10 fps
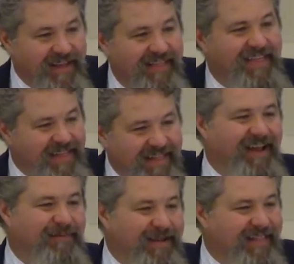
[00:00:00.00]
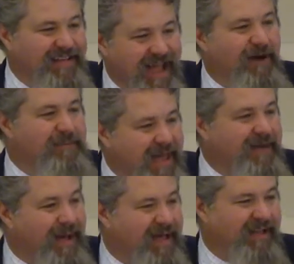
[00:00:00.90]
I mean, that's how
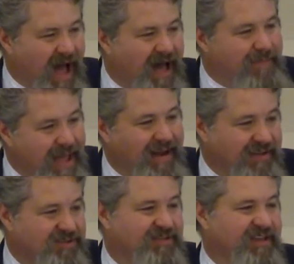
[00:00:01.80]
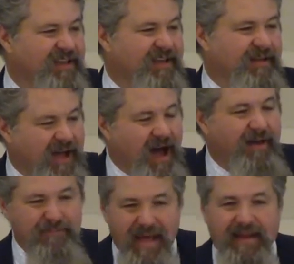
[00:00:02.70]
men made, God made us.
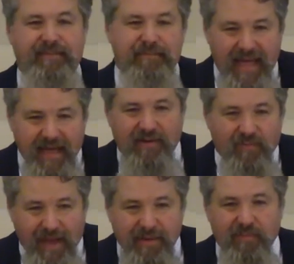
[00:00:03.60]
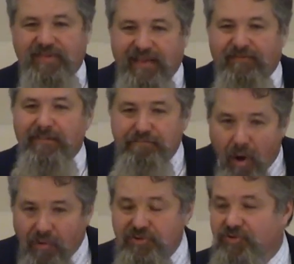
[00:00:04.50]
God made men and women with different
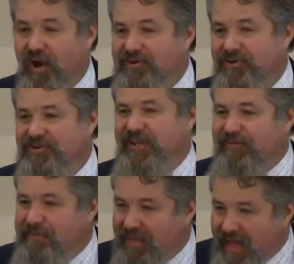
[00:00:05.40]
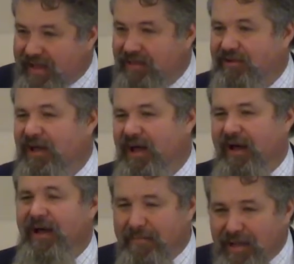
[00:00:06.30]
bone structures, different molecular
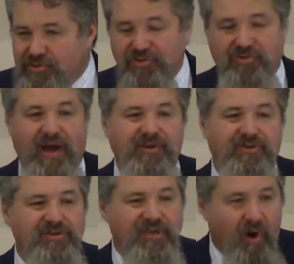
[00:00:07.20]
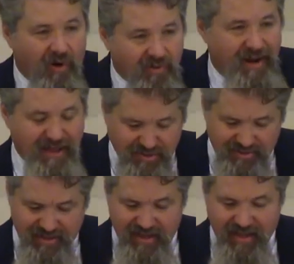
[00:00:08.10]
uh, muscle structures, and all the
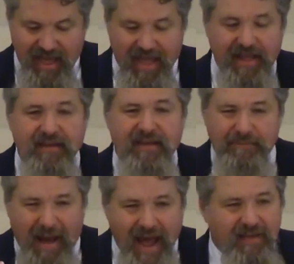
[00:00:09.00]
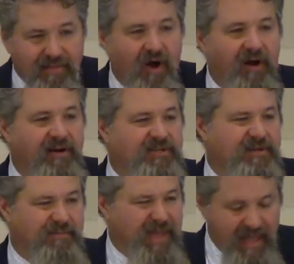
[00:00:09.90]
rest. And by and
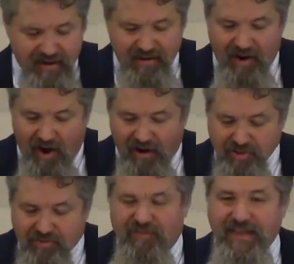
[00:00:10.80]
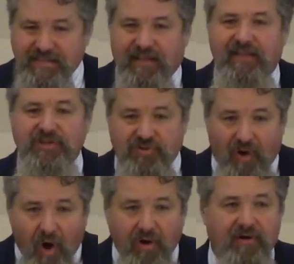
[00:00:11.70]
large, men are physically
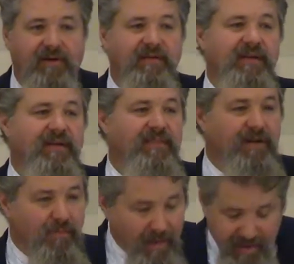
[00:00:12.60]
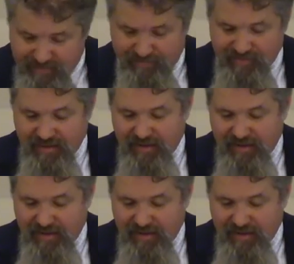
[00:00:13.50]
stronger than women.